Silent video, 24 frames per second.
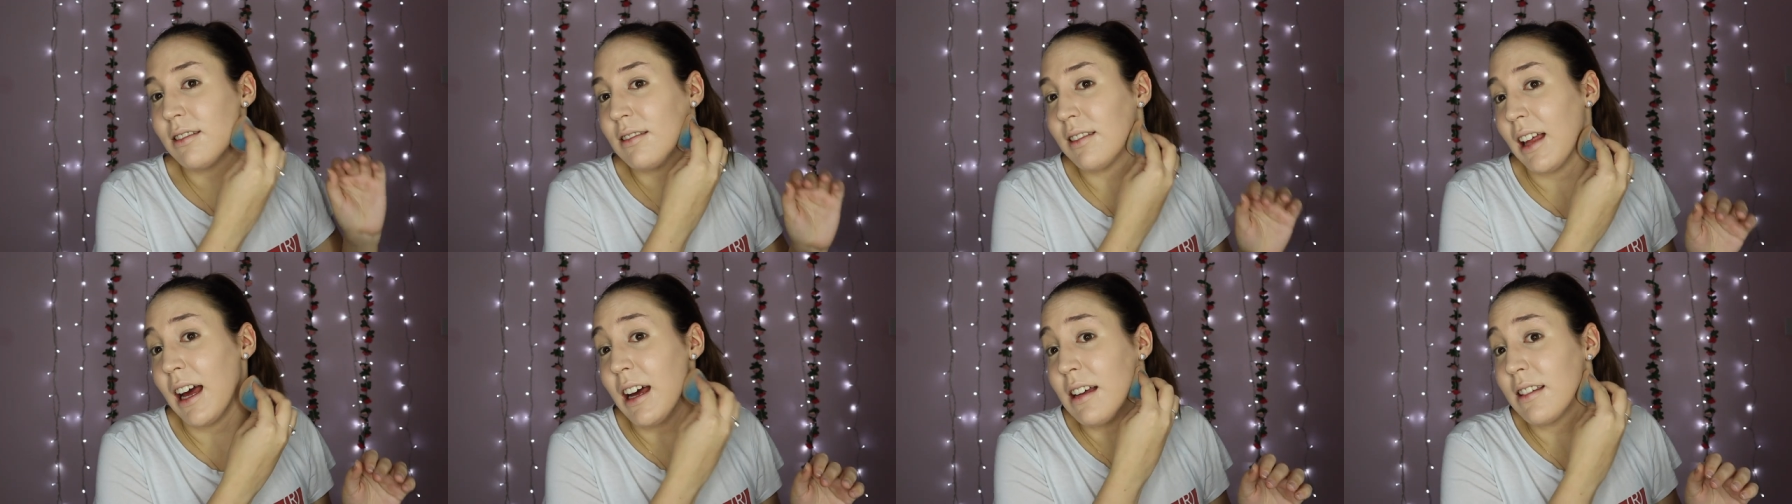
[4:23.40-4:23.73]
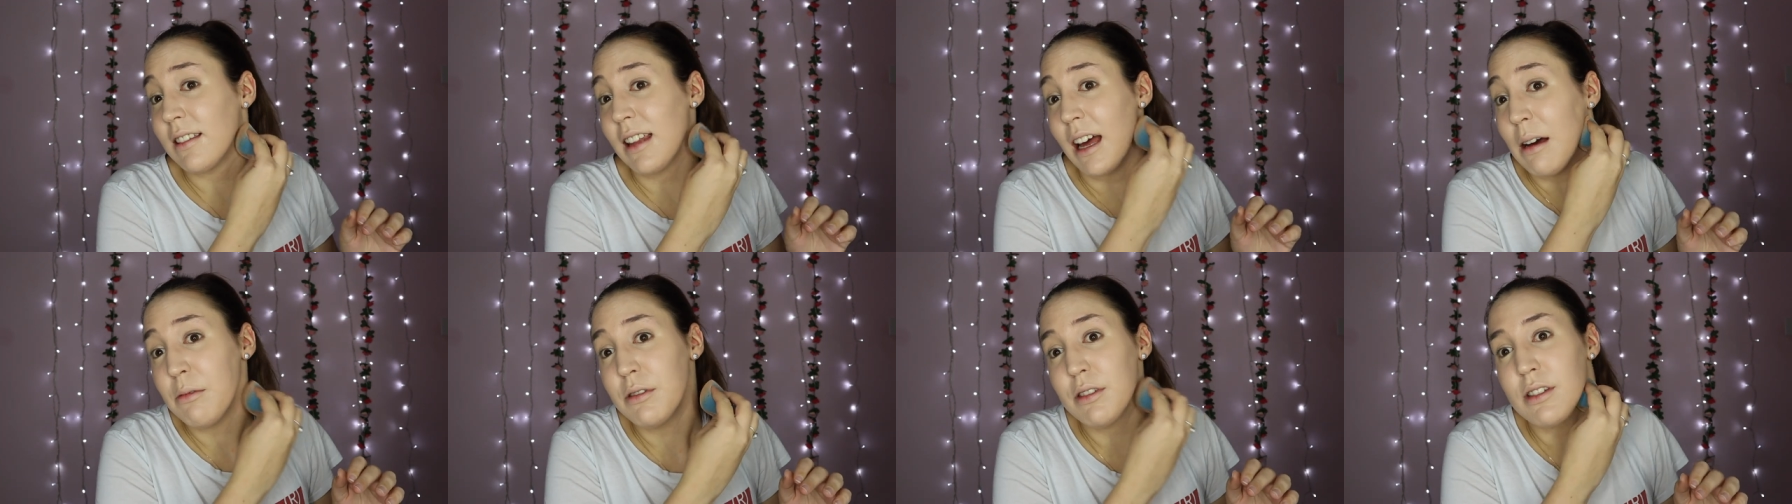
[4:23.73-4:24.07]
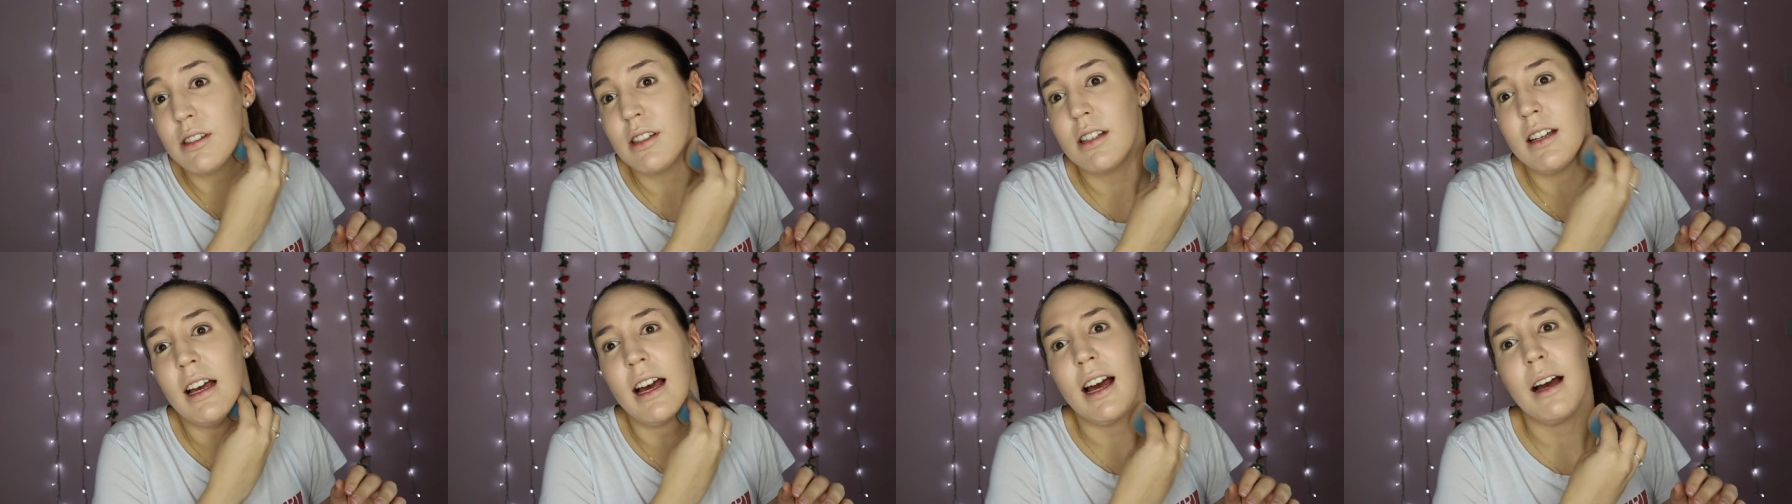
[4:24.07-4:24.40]
that that
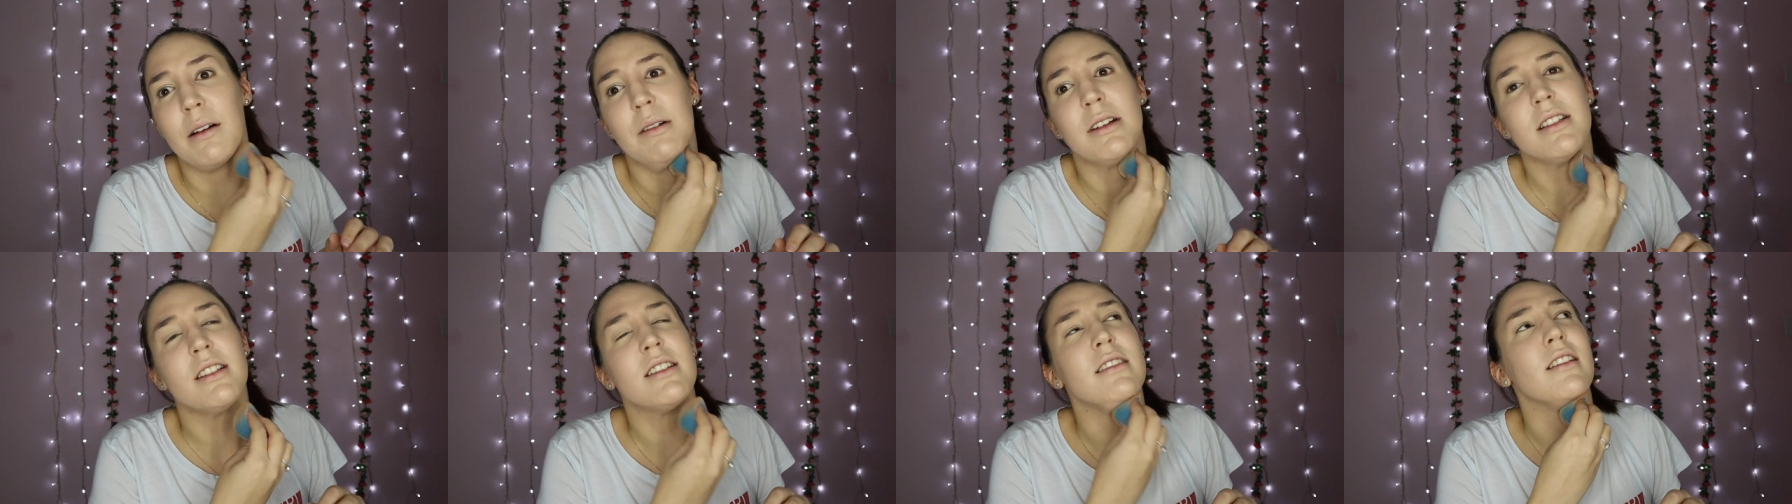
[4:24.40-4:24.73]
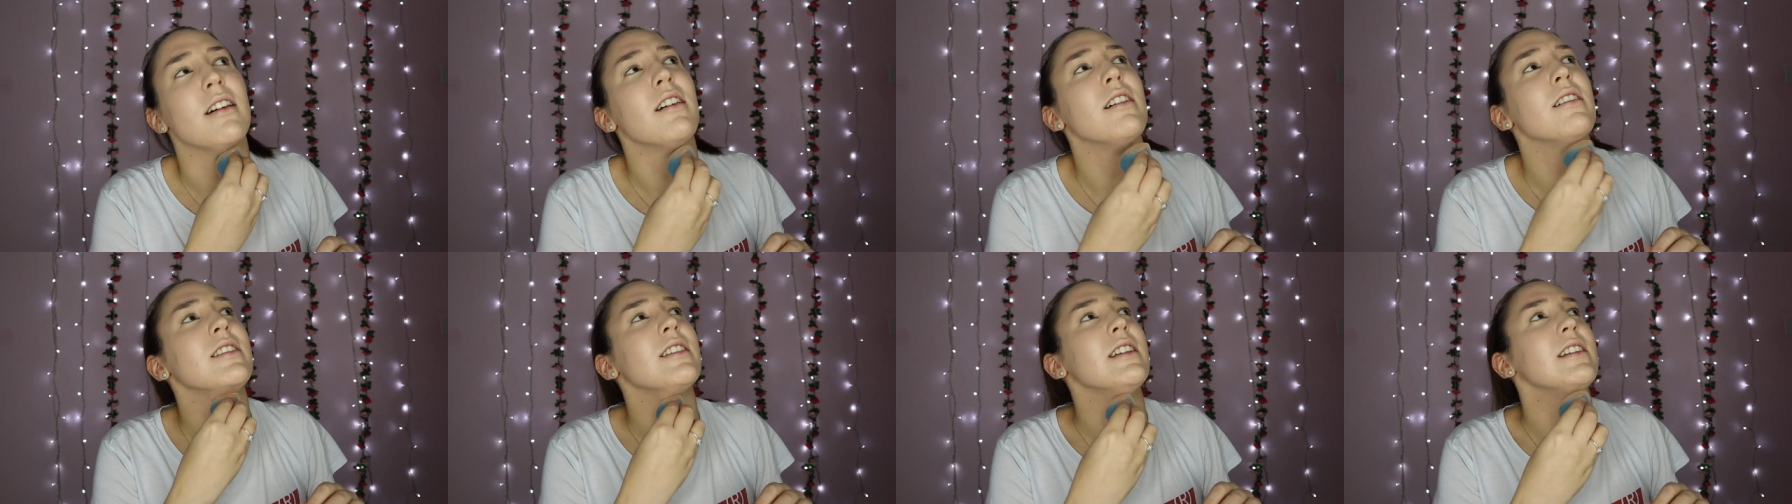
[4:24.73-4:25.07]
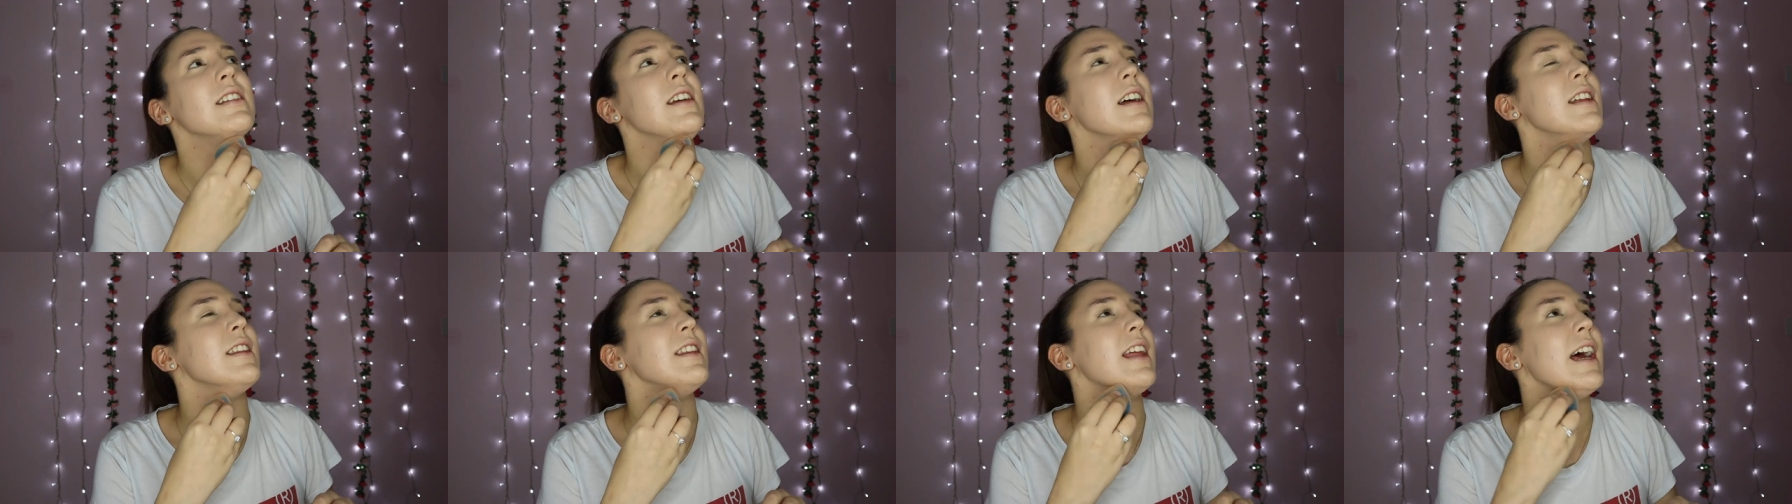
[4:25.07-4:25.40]
was how it started
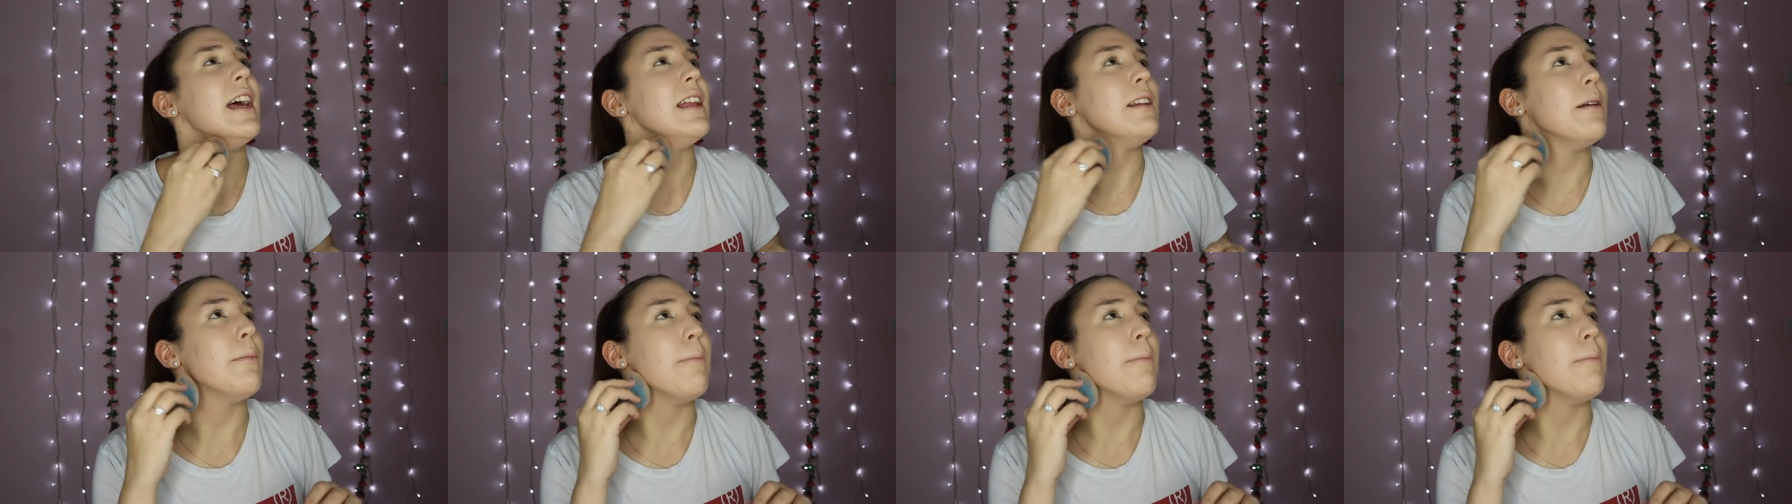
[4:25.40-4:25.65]
and then